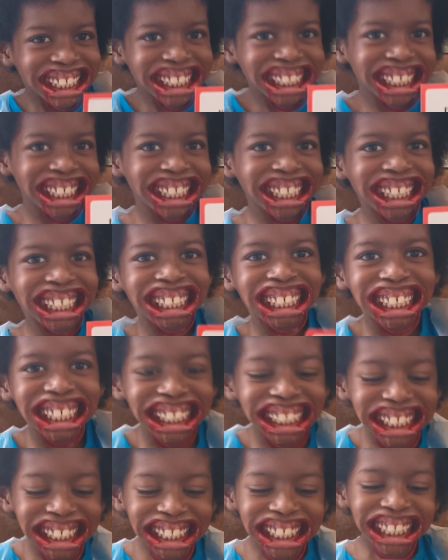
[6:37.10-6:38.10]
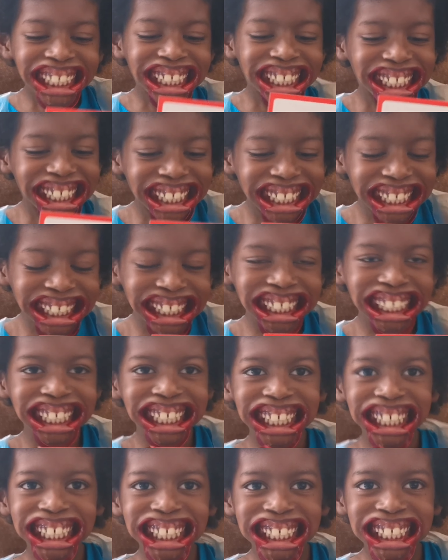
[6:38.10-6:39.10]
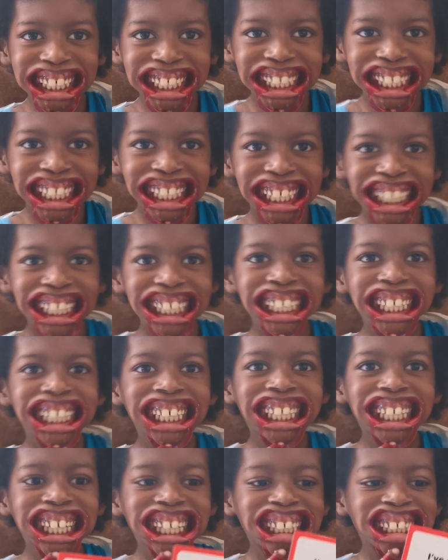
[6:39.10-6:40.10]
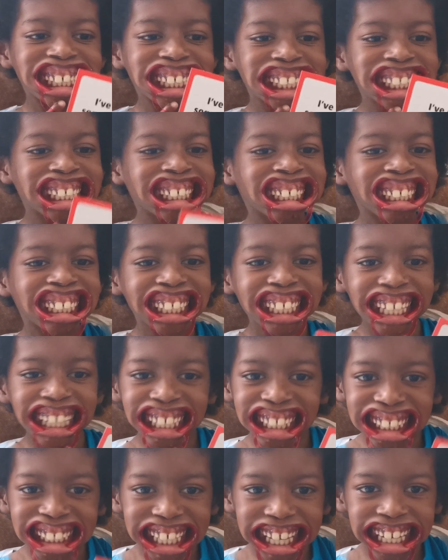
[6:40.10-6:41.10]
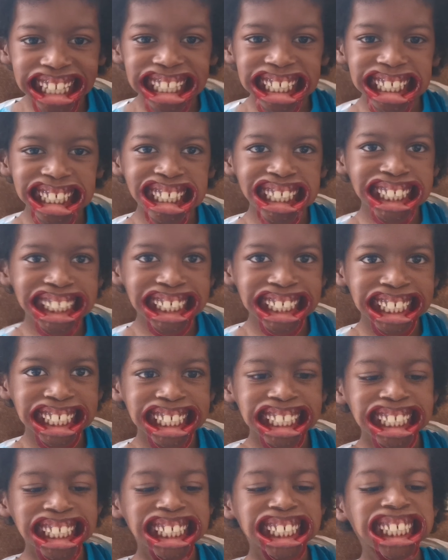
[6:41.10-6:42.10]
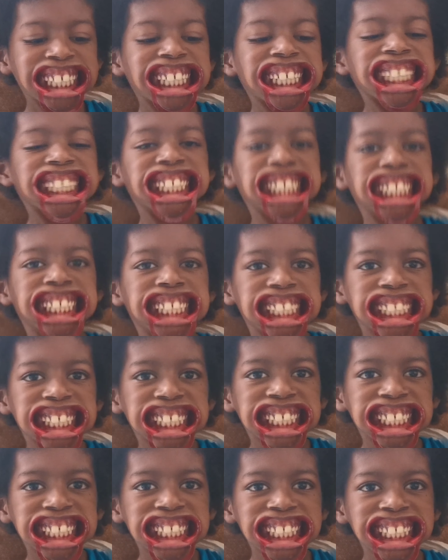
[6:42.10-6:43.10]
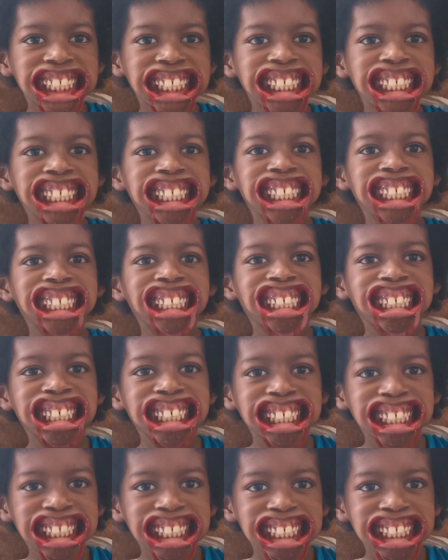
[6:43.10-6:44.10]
Şiron uyuyor. Speak Anna. I, I don't want to get it, get it quickly. Get, speak. Şiron uyuyor.